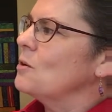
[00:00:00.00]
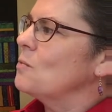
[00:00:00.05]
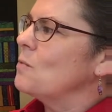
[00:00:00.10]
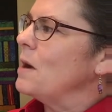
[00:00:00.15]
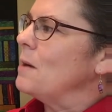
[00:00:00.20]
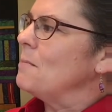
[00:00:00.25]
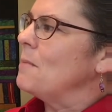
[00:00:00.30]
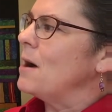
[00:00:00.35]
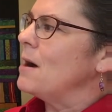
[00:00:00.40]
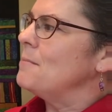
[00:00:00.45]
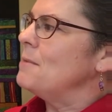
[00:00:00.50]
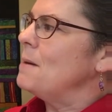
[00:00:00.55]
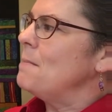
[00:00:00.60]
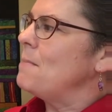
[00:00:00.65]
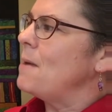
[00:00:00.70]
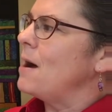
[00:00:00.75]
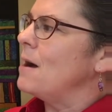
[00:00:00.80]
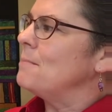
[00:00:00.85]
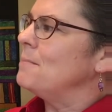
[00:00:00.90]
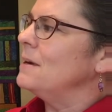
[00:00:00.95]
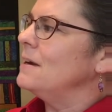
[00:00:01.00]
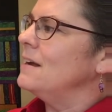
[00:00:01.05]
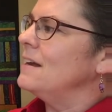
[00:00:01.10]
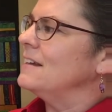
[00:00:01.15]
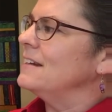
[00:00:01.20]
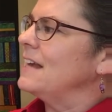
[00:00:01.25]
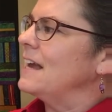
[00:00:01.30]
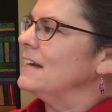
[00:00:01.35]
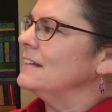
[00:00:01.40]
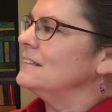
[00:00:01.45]
while Mama, Papa,
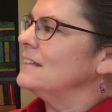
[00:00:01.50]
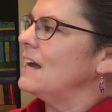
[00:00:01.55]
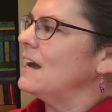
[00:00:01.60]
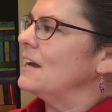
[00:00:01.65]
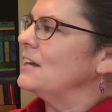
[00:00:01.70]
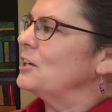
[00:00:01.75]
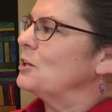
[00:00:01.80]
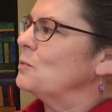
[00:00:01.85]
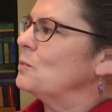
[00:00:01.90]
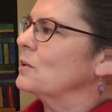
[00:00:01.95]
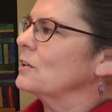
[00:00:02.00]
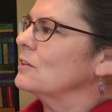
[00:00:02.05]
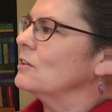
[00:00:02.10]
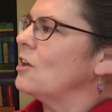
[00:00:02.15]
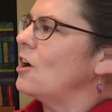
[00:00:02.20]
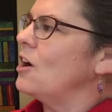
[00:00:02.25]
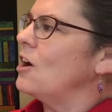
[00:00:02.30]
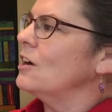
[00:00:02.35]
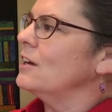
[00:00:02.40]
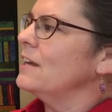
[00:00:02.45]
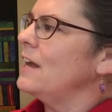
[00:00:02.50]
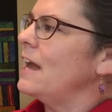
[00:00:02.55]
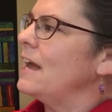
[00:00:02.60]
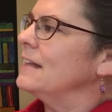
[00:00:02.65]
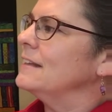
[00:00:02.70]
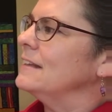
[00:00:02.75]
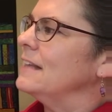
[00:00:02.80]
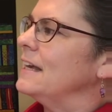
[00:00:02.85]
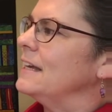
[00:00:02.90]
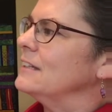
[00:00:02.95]
and Aunt Ida worked long
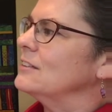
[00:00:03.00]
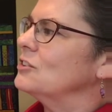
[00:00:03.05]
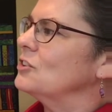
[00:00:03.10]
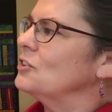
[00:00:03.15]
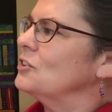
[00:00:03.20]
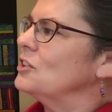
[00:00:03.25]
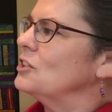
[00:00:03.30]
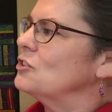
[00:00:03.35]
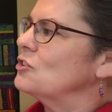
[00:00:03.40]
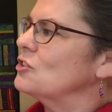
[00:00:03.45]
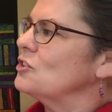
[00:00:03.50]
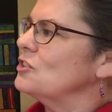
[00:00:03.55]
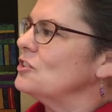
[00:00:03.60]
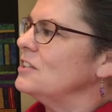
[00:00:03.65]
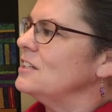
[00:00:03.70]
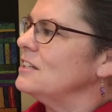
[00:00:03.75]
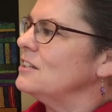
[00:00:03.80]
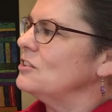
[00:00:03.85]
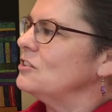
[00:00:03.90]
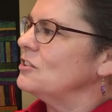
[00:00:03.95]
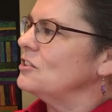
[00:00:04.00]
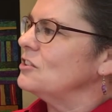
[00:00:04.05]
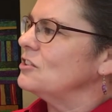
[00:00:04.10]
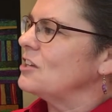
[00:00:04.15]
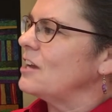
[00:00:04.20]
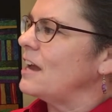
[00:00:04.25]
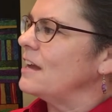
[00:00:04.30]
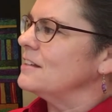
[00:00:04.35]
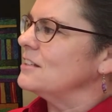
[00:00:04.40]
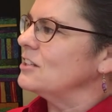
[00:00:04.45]
and late, turning jersey into,
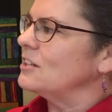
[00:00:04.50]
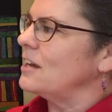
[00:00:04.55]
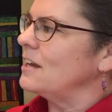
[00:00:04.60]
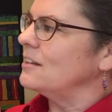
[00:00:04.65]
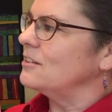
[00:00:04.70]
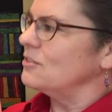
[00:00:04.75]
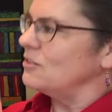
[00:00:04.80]
ja ja